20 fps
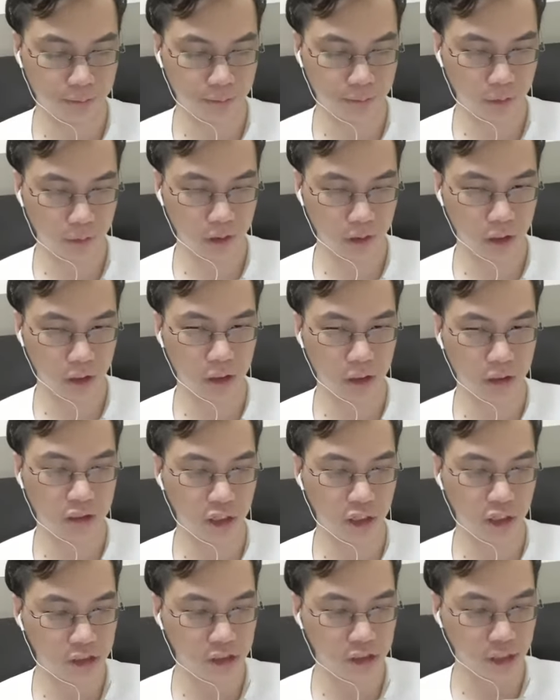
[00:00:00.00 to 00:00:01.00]
uh,
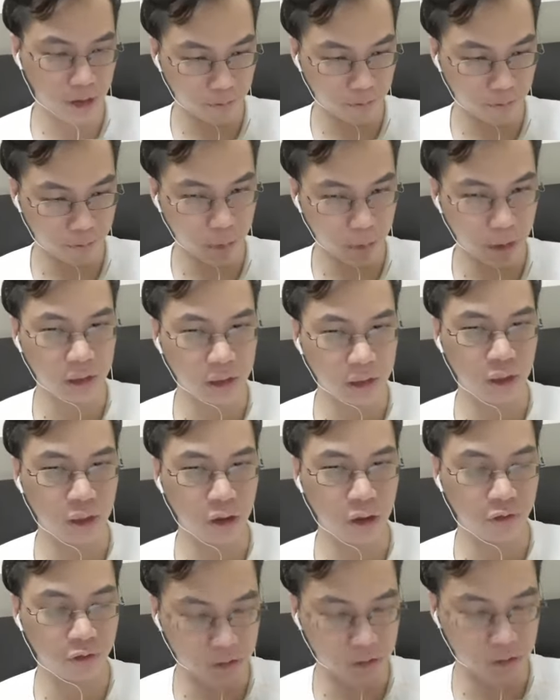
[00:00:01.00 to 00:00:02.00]
skill check by the
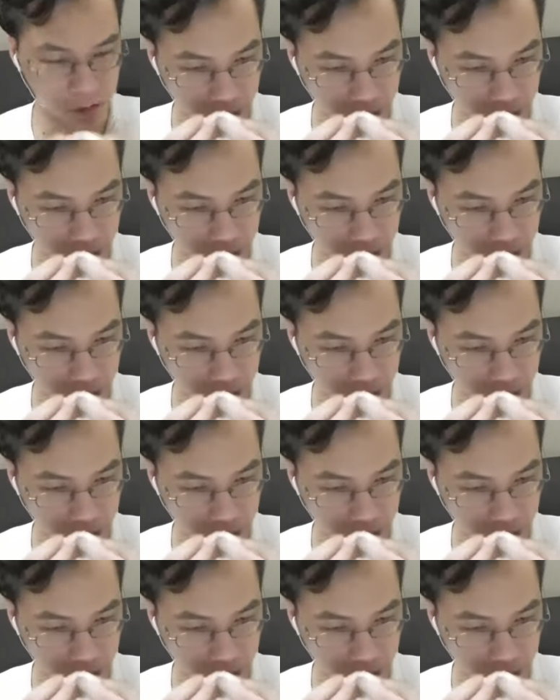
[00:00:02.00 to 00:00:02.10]
officers.